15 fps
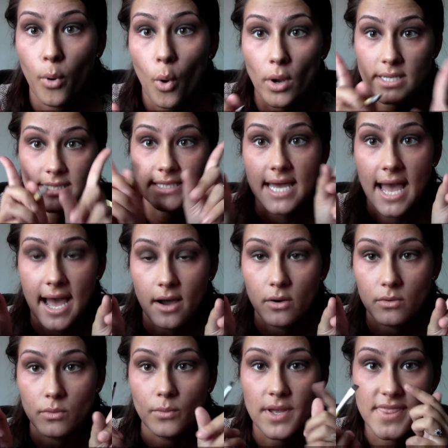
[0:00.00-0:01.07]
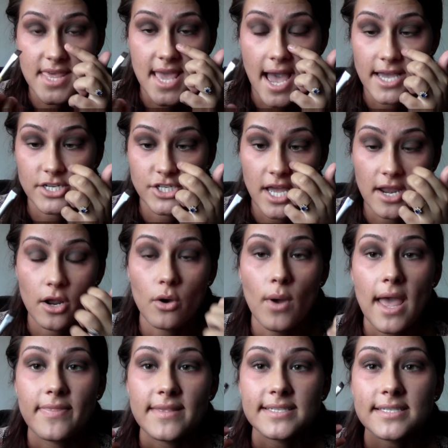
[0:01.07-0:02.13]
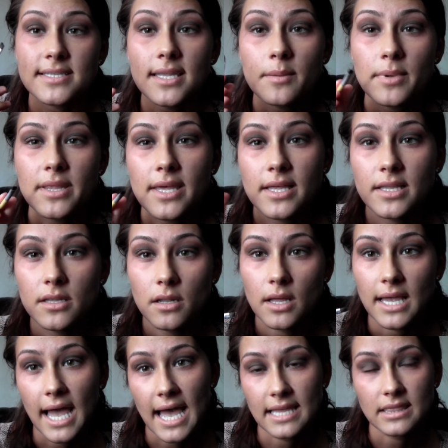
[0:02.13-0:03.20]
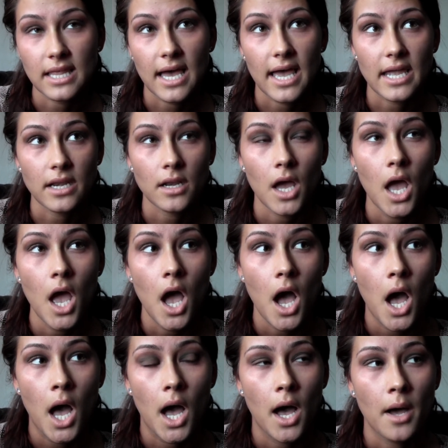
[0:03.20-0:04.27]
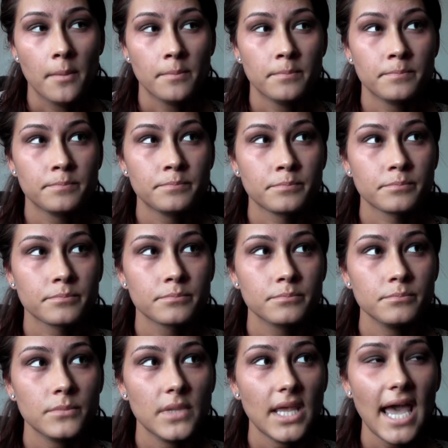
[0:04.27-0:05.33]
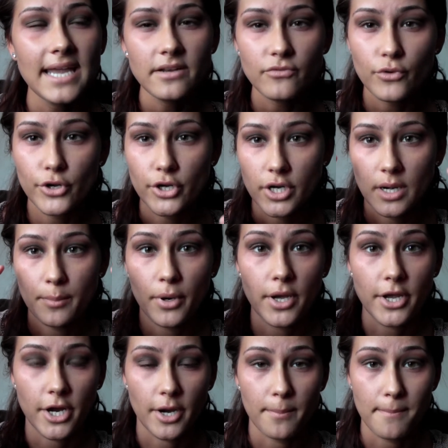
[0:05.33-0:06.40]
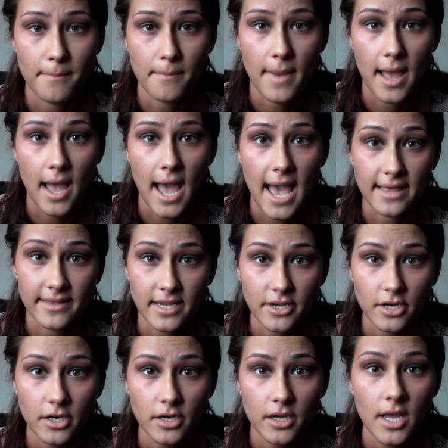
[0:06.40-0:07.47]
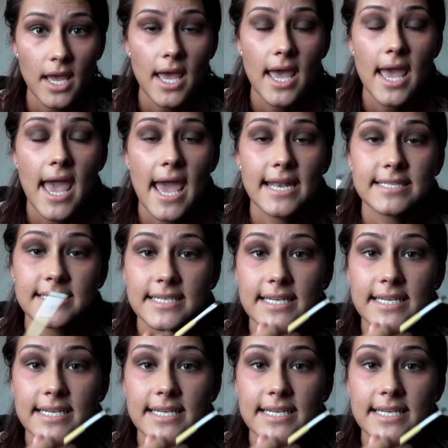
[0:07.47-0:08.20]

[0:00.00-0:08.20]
point out with the eyeshadow. And this is going to be like a little guideline, kind of where you're going to put your eyeliner. And